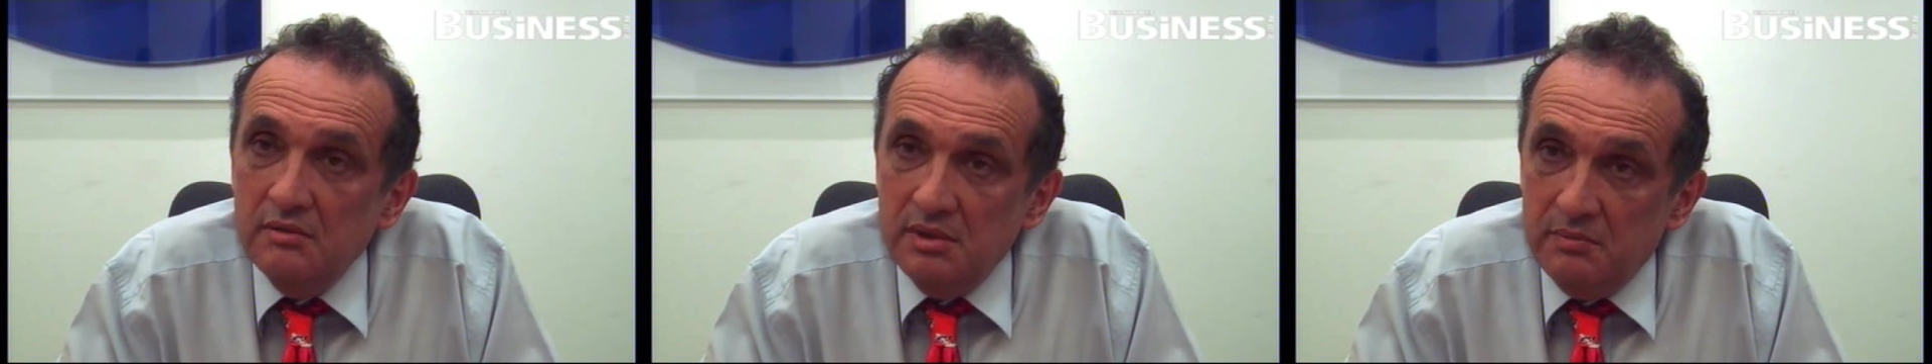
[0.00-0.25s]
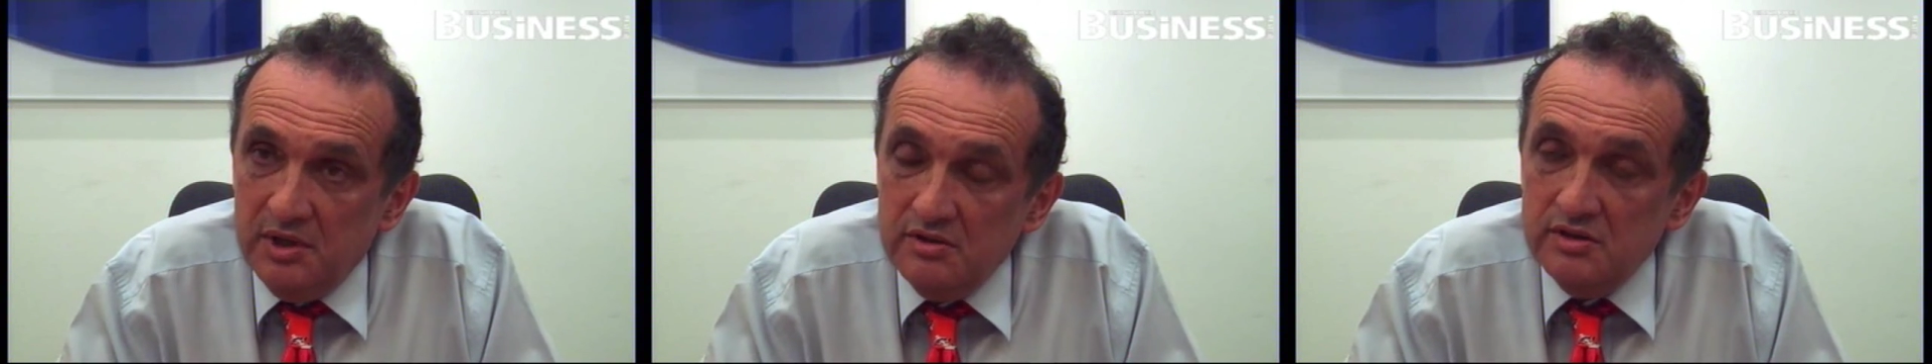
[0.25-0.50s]

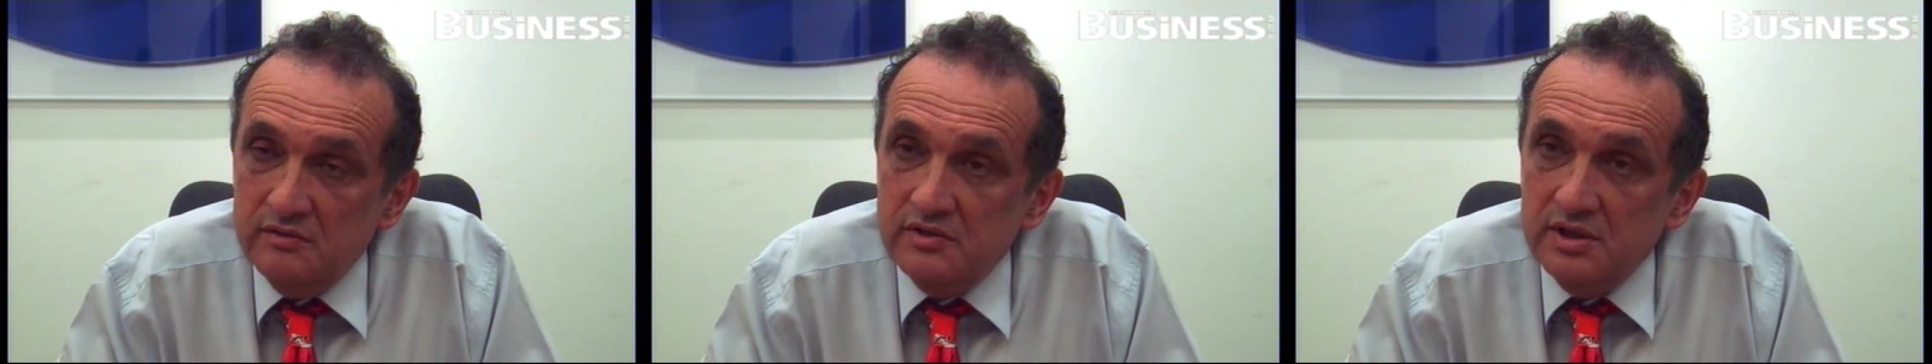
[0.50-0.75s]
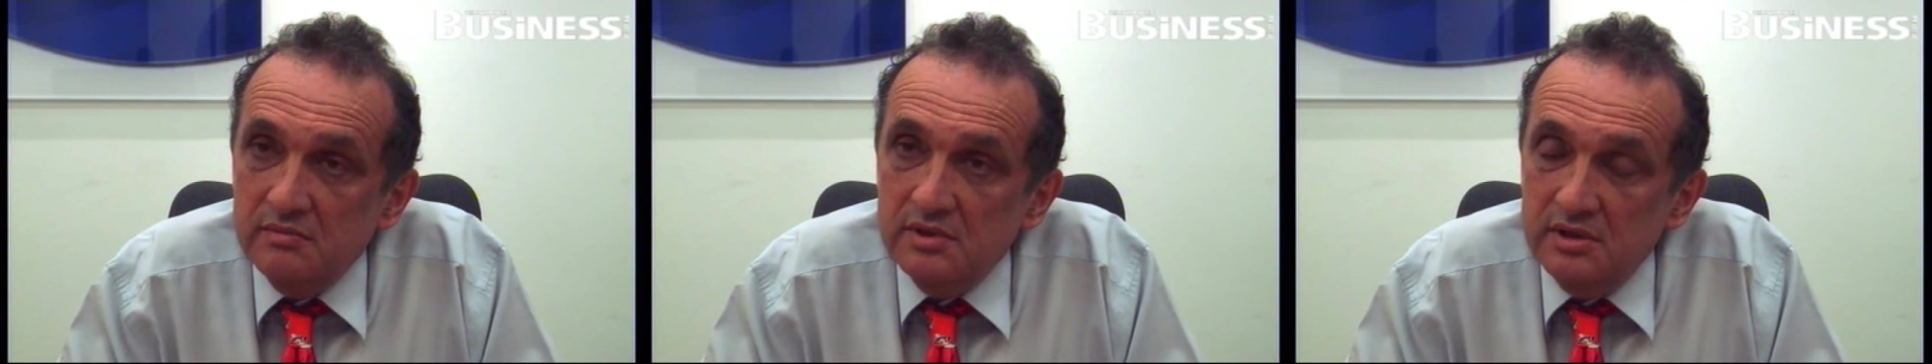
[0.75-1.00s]
But because
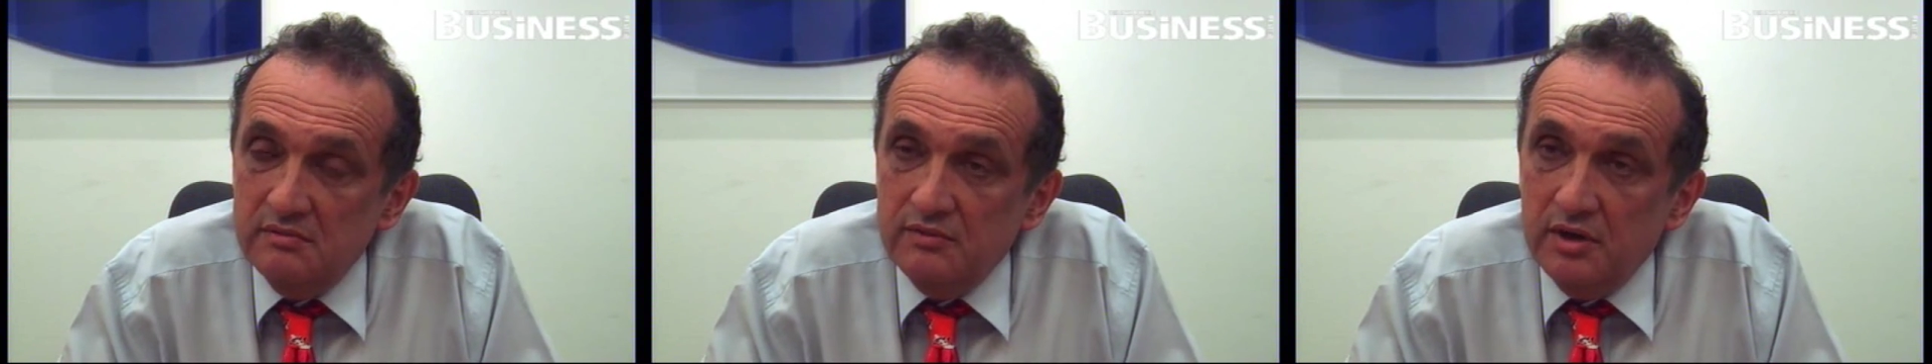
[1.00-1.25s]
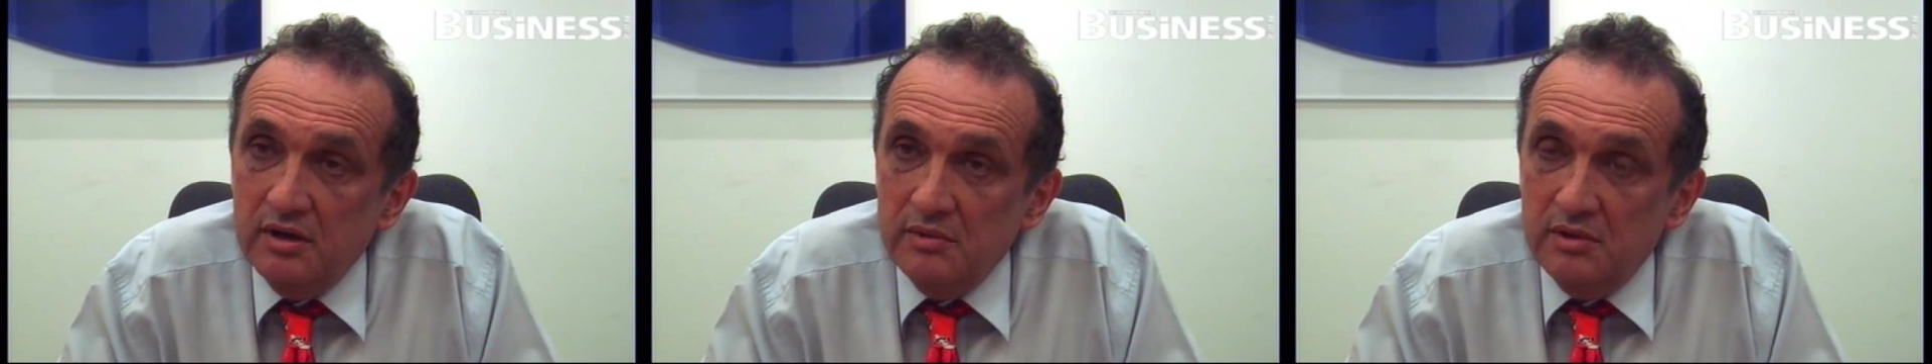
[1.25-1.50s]
of some of the
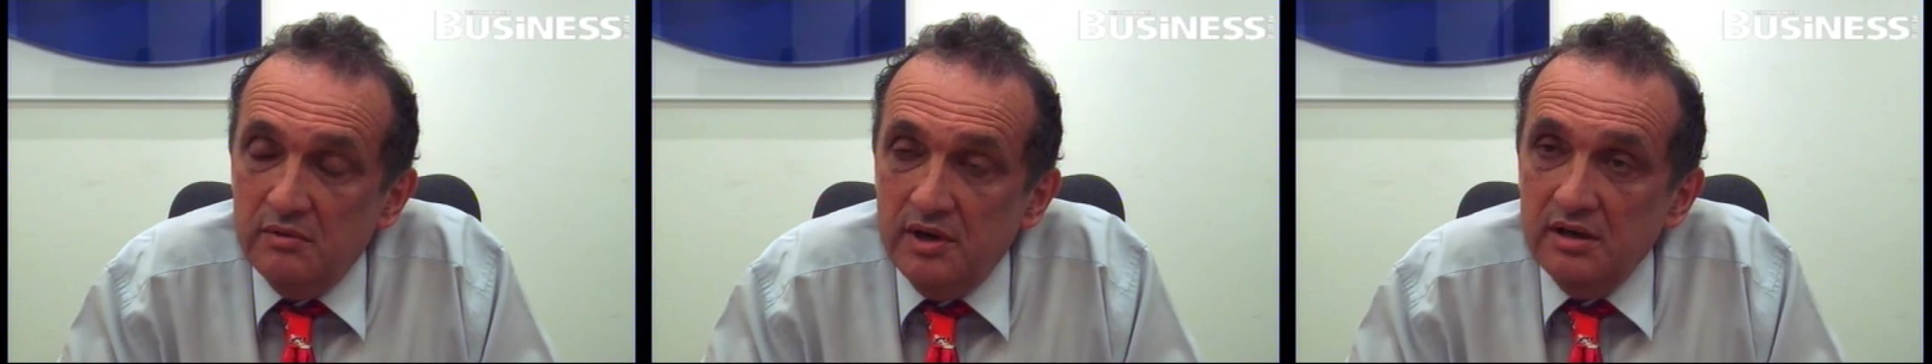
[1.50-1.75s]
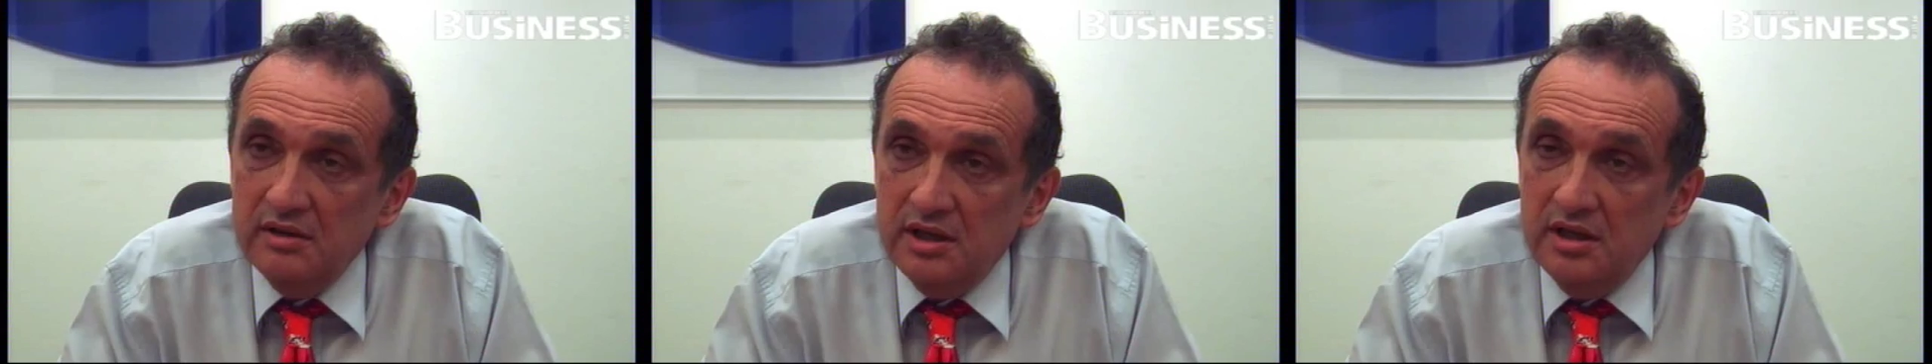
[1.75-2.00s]
environment
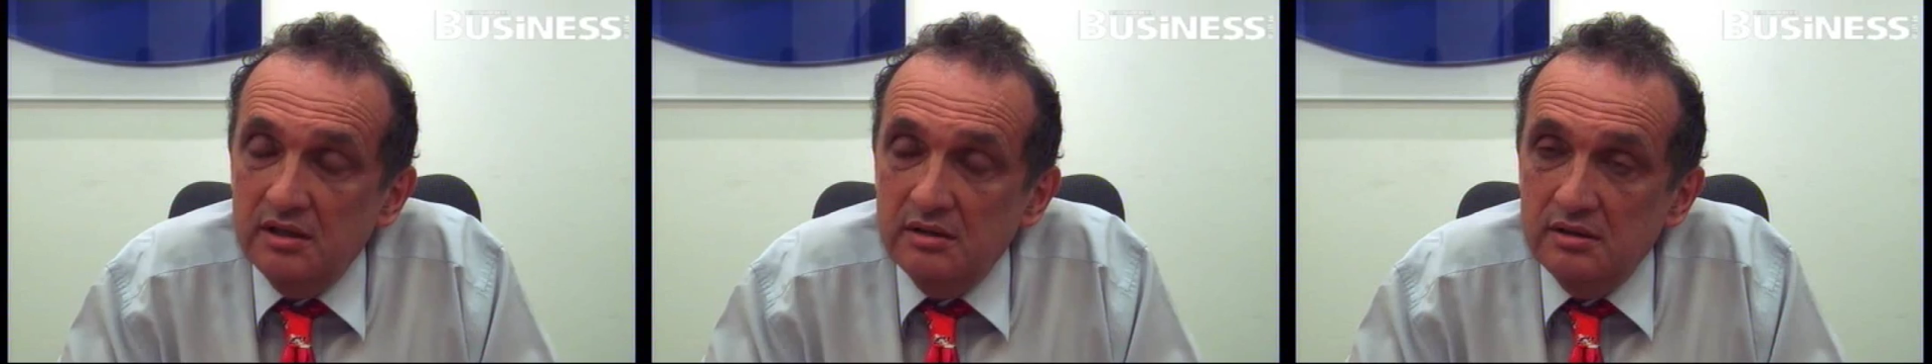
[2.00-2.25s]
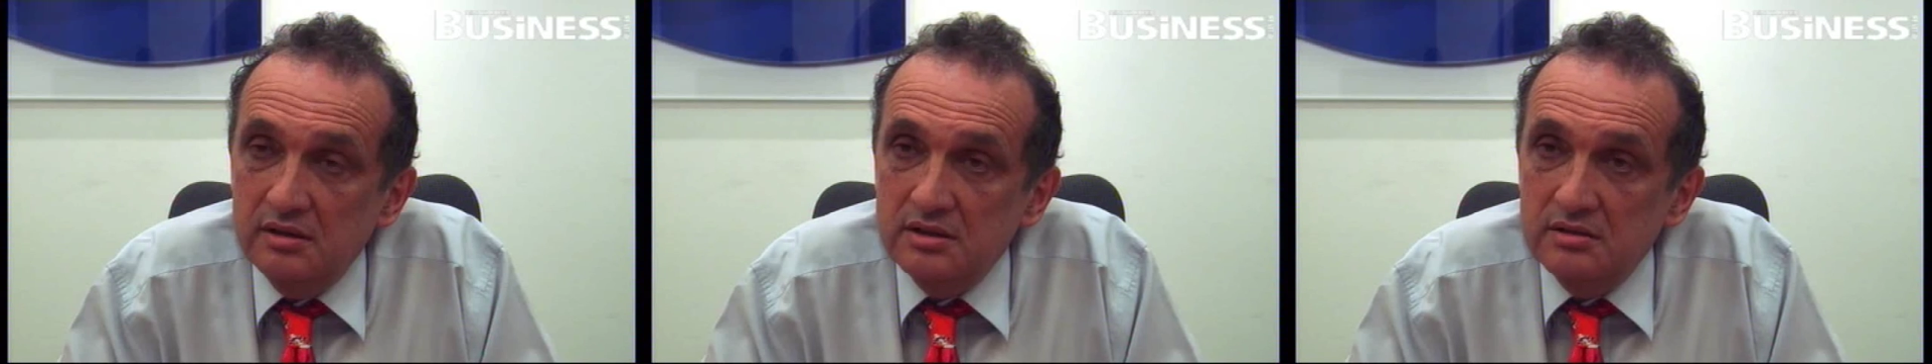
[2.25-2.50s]
around here,